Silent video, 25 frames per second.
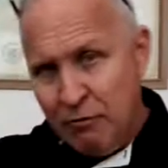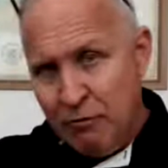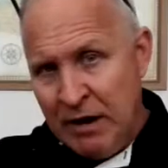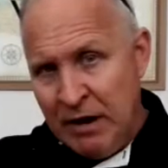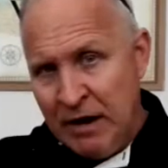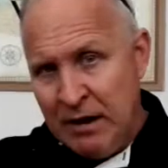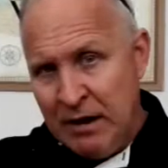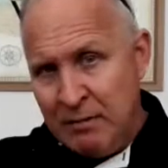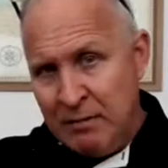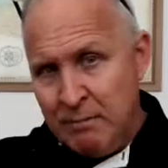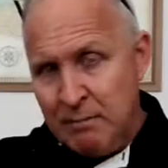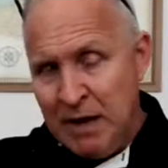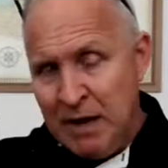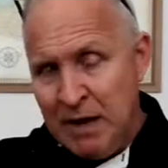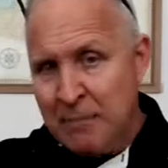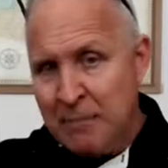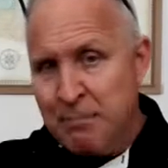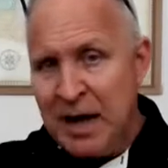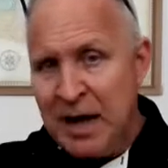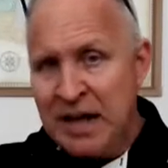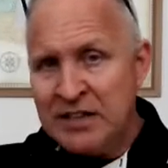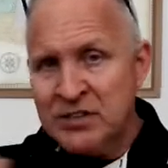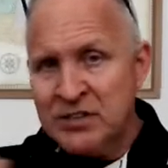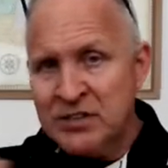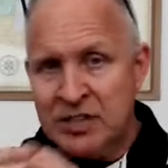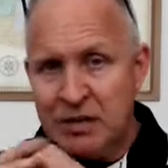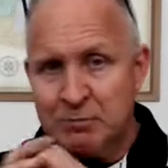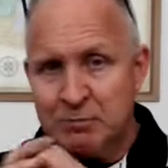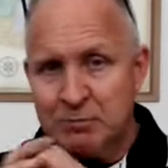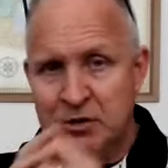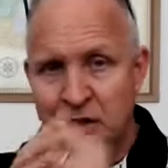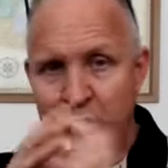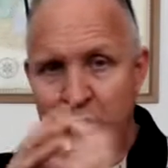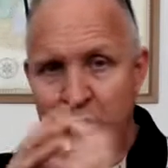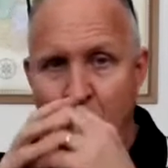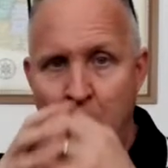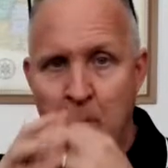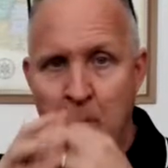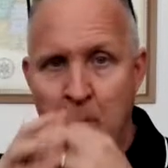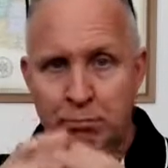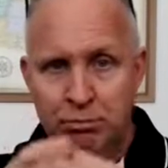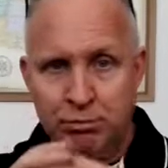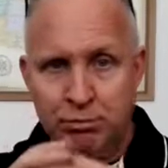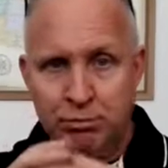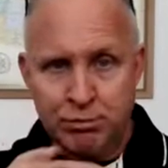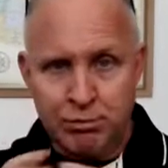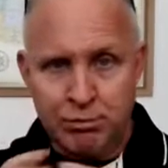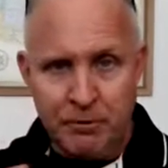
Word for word: right, my biceps go,